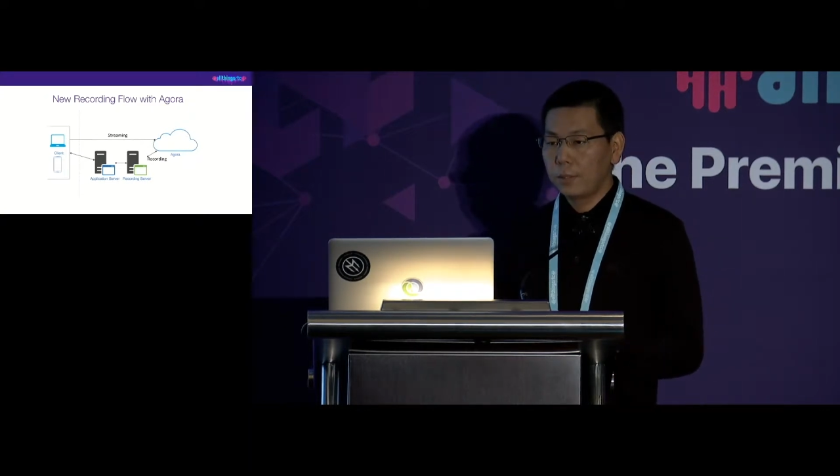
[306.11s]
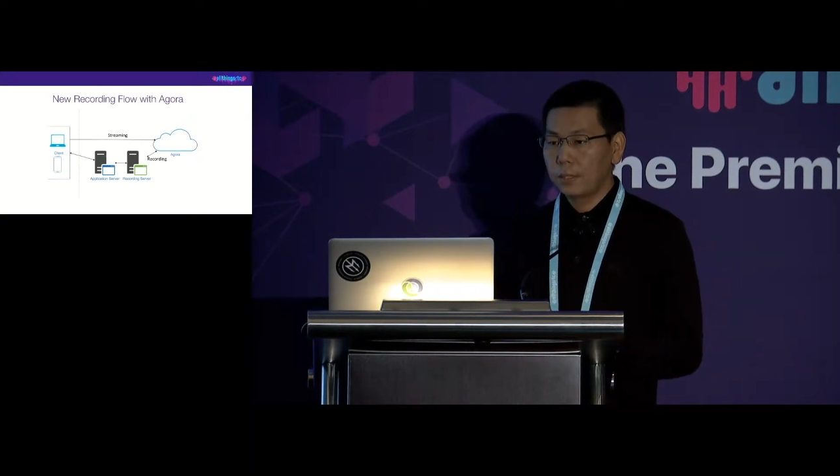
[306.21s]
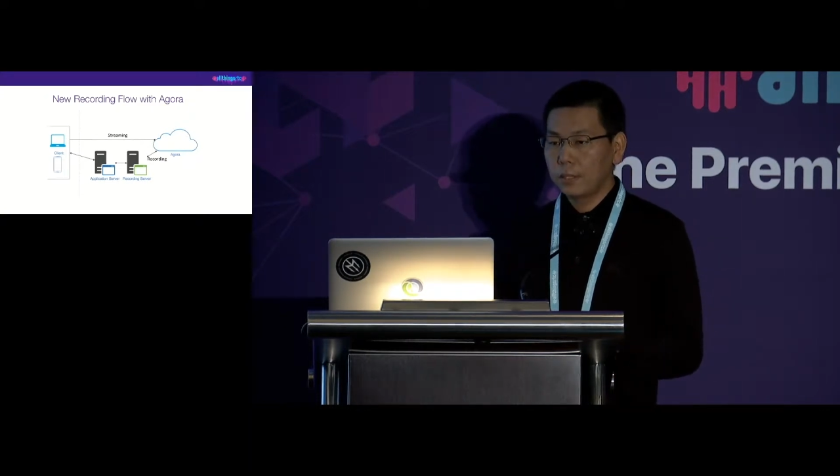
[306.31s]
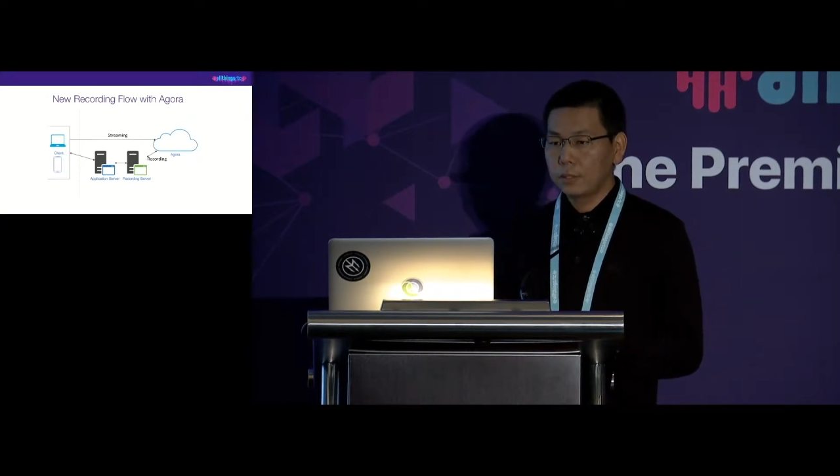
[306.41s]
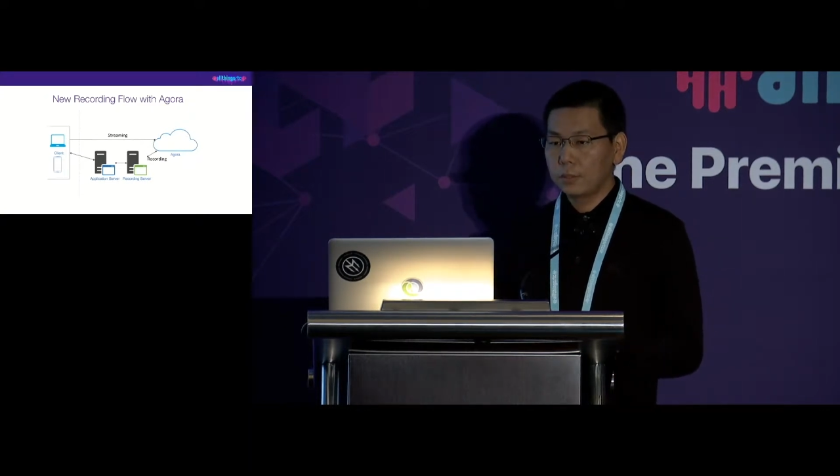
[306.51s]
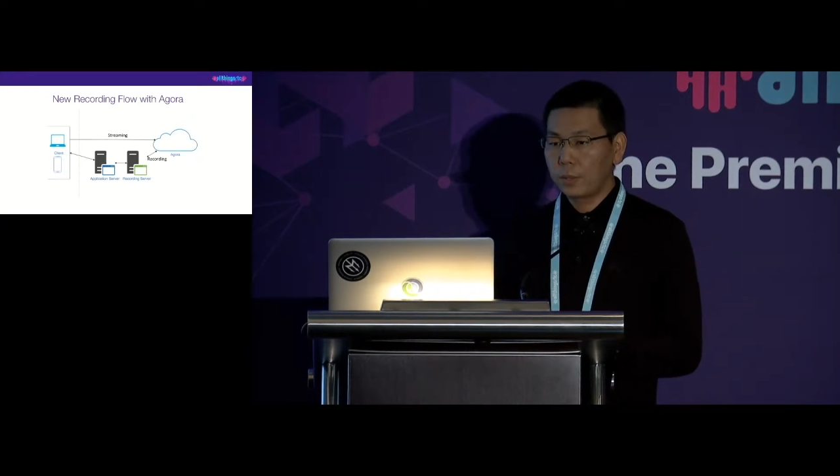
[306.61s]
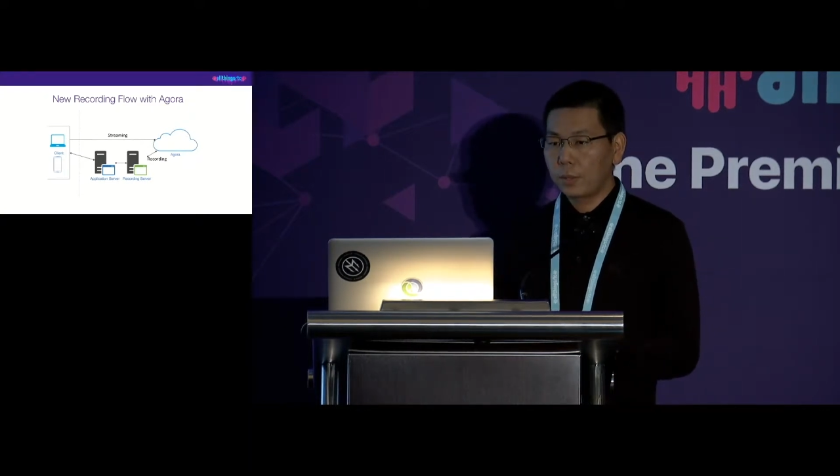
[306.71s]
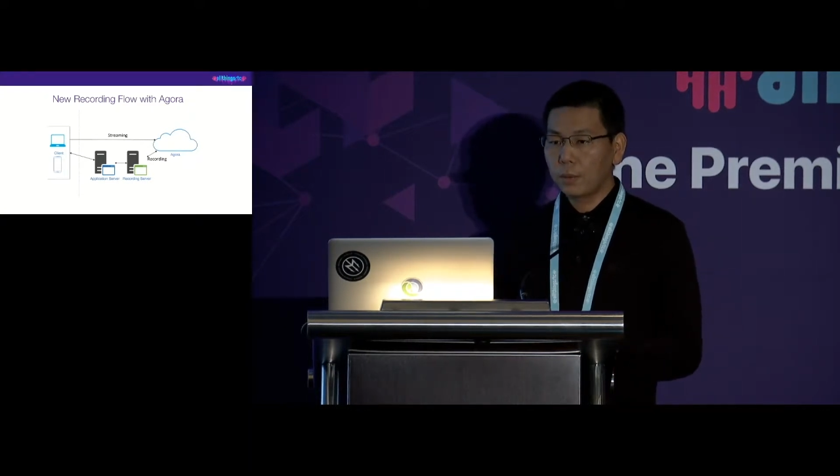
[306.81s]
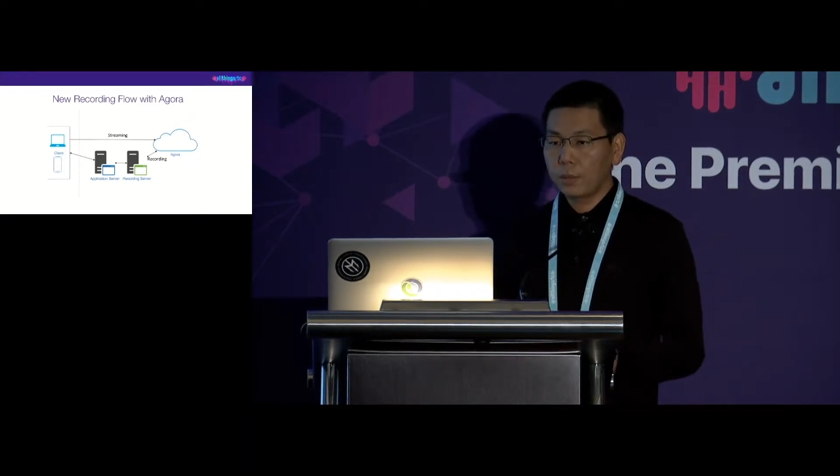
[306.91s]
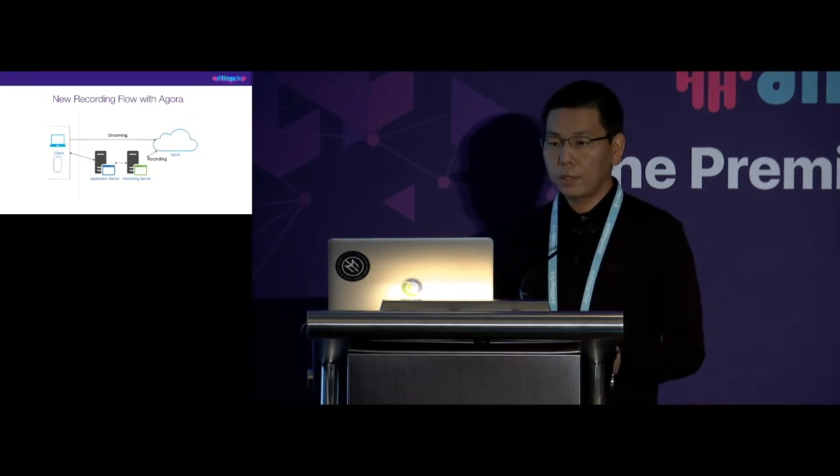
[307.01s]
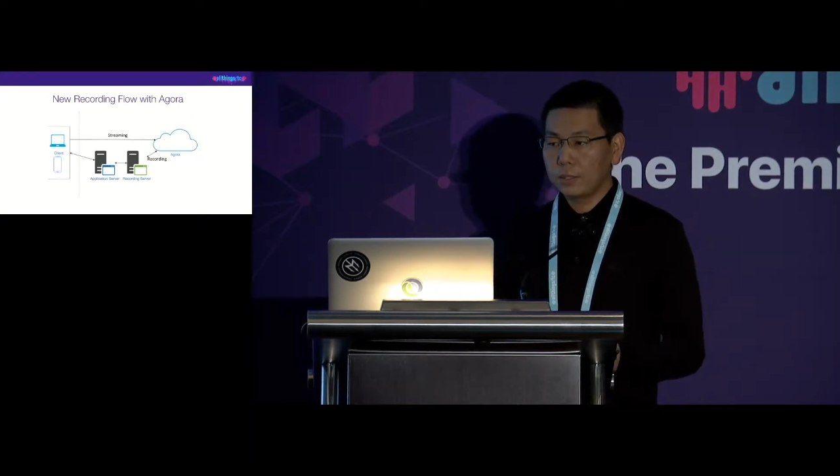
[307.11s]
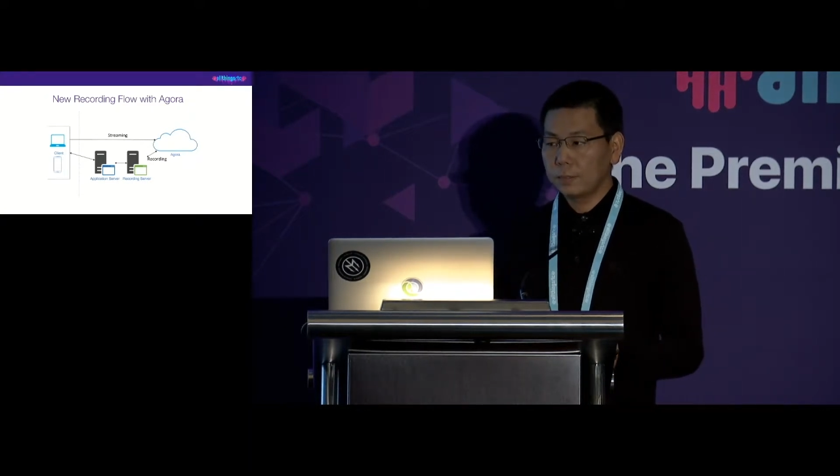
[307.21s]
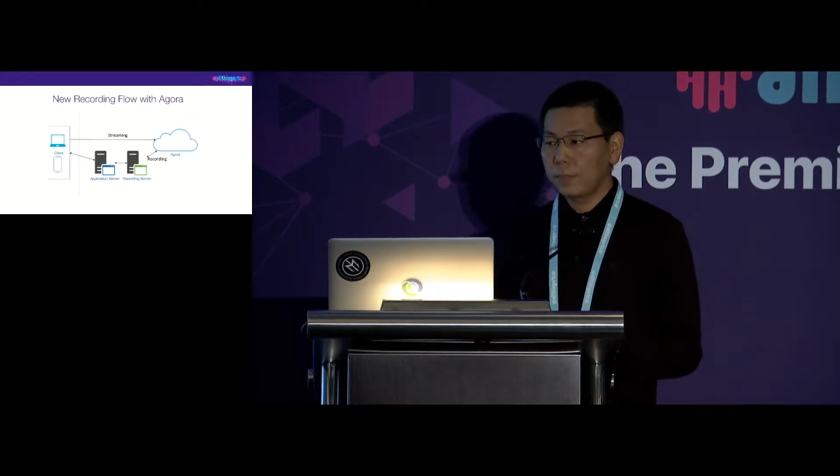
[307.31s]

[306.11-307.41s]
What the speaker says: because recording is